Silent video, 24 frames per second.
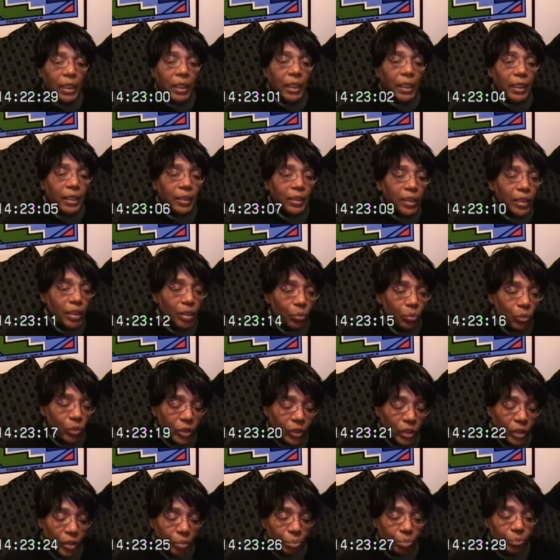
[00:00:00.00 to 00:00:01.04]
he, the,
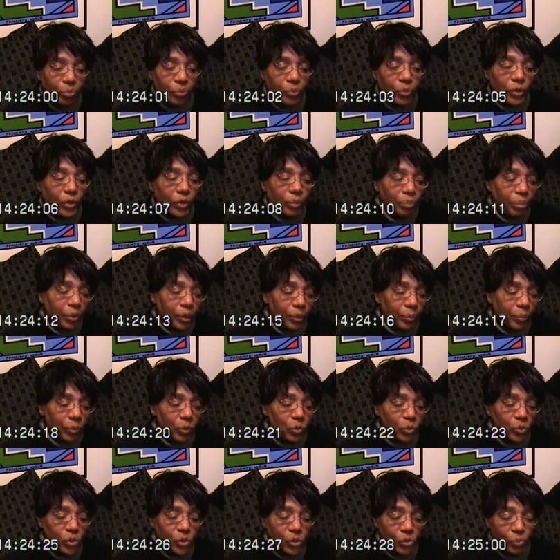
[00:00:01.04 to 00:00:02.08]
when, the, when the
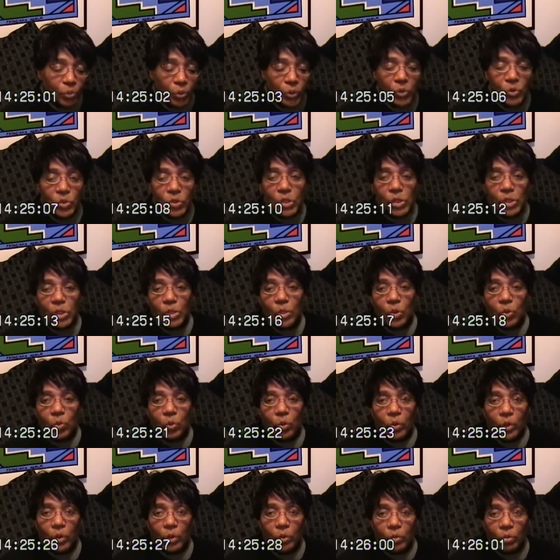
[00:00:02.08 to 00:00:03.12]
people who were supposedly,
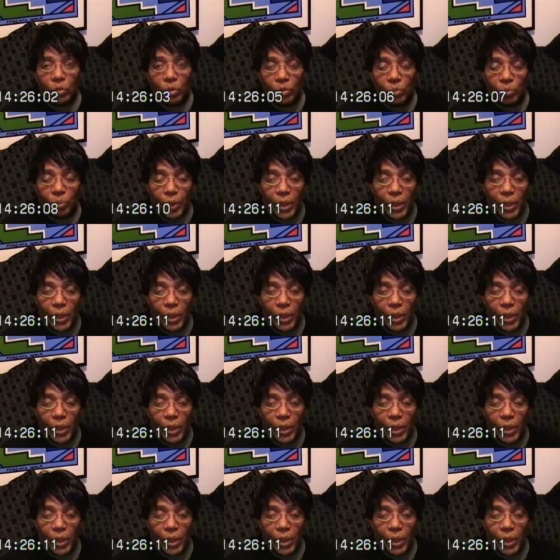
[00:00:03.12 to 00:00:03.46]
quote unquote,